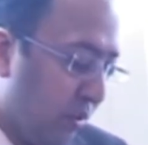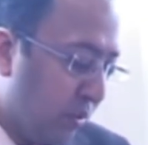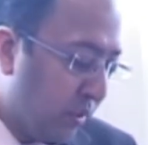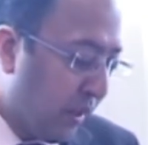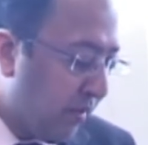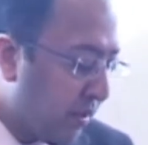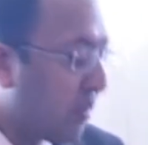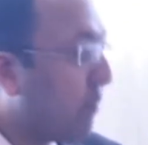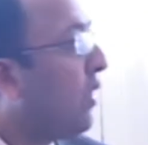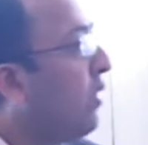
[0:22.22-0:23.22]
who gave
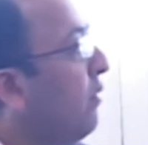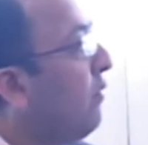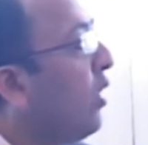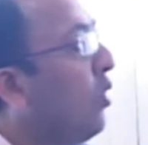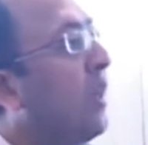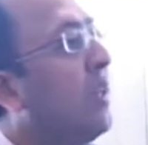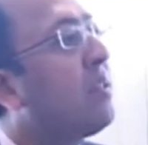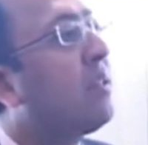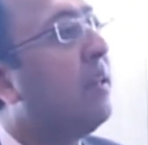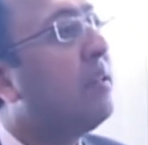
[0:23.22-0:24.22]
us very valuable
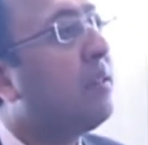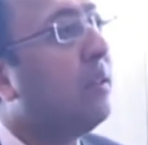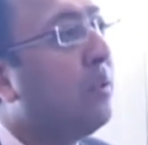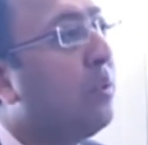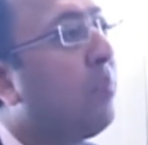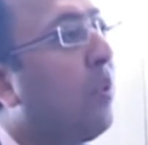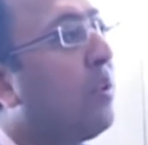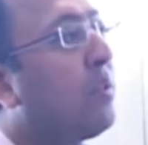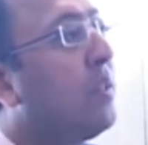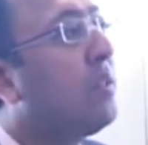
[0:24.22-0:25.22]
insights into the
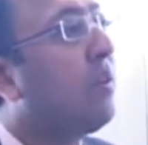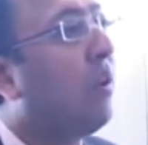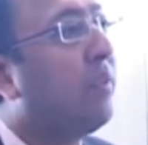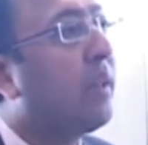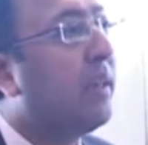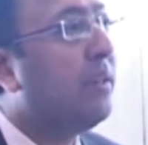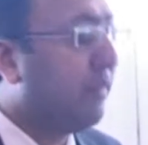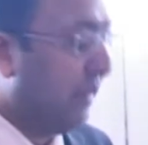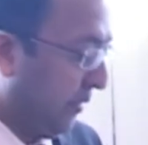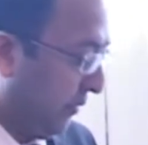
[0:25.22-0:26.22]
policies of the
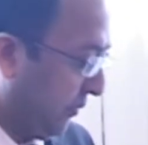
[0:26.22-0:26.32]
country.